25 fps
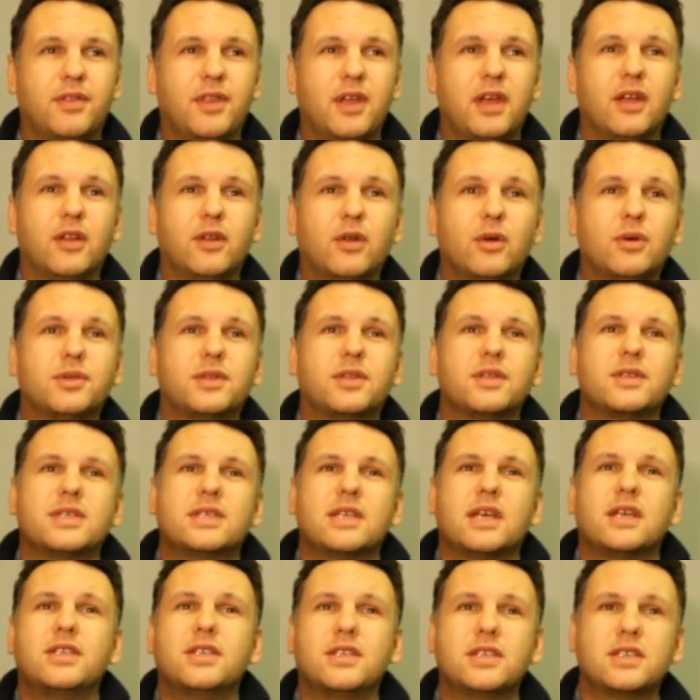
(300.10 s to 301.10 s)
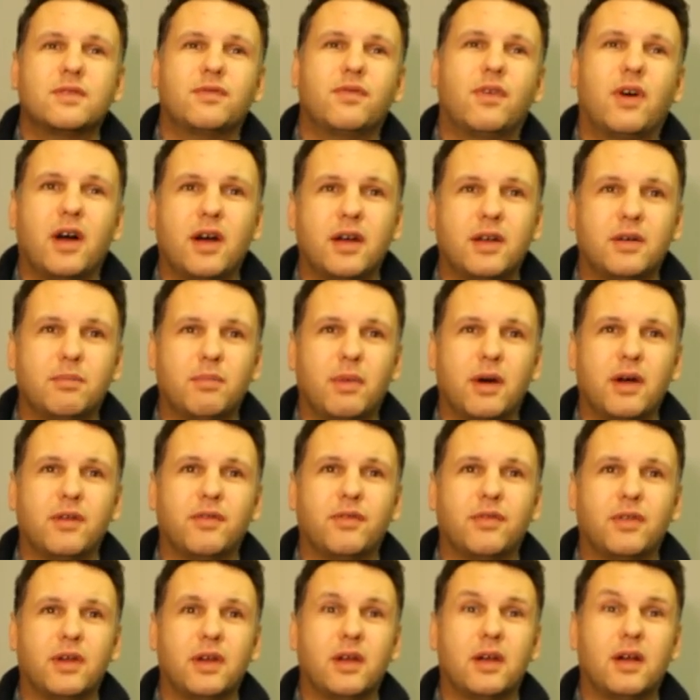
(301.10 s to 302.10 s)
they are not satisfied by
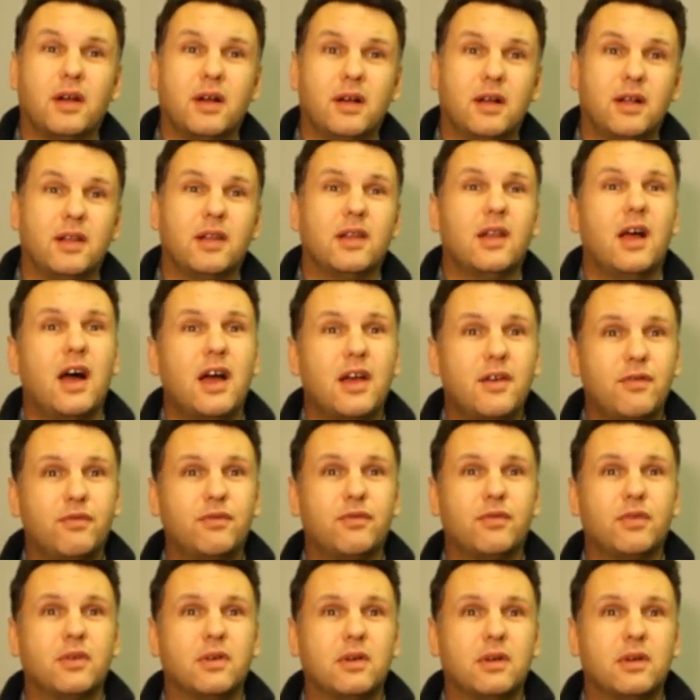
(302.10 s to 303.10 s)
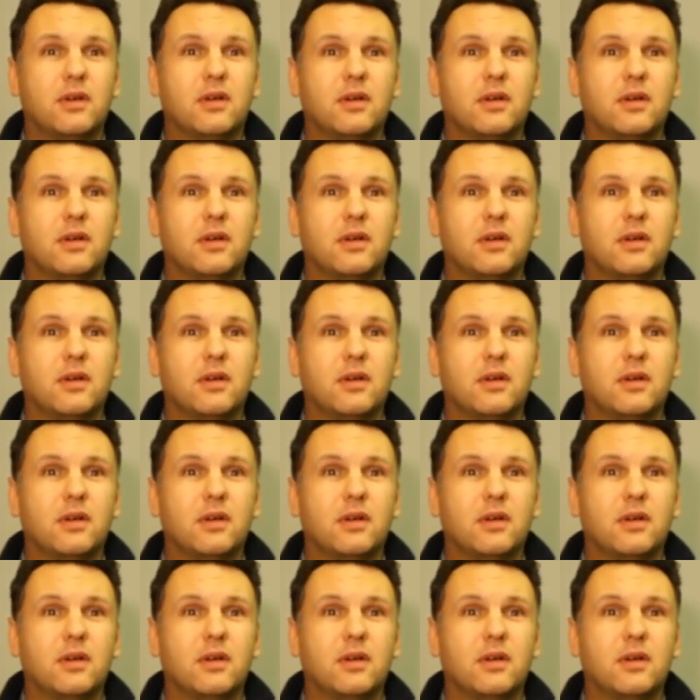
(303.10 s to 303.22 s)
their life